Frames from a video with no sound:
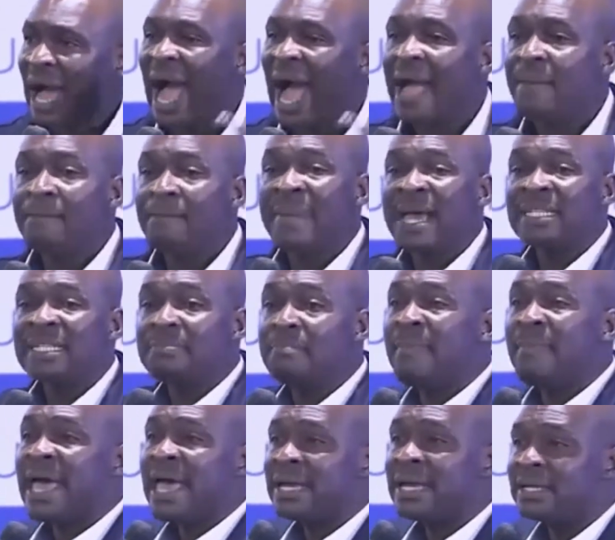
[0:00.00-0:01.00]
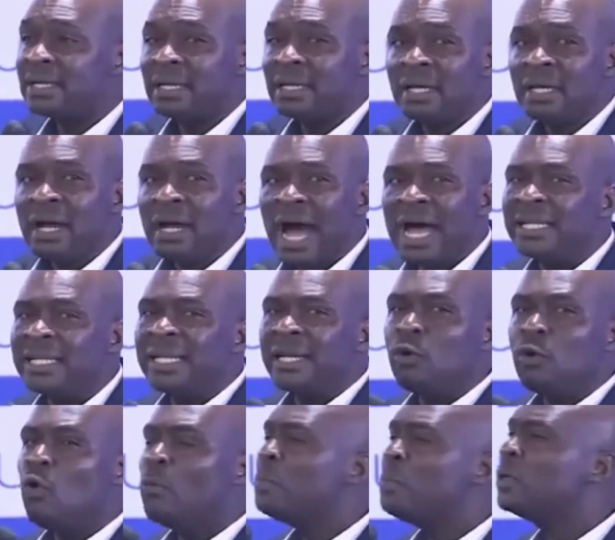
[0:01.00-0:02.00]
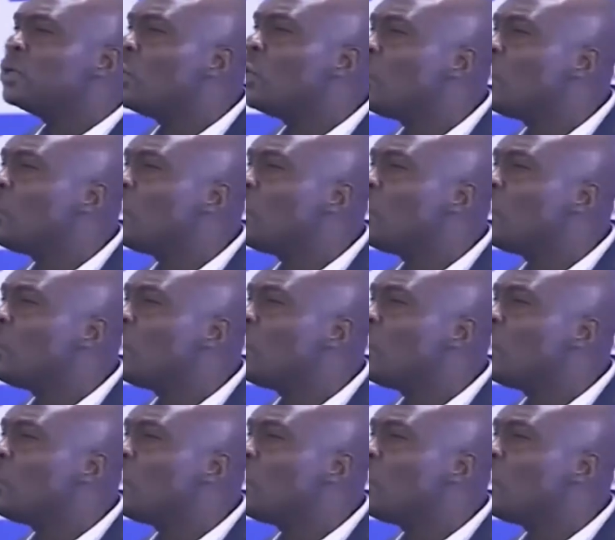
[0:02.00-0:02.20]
I met men and they opened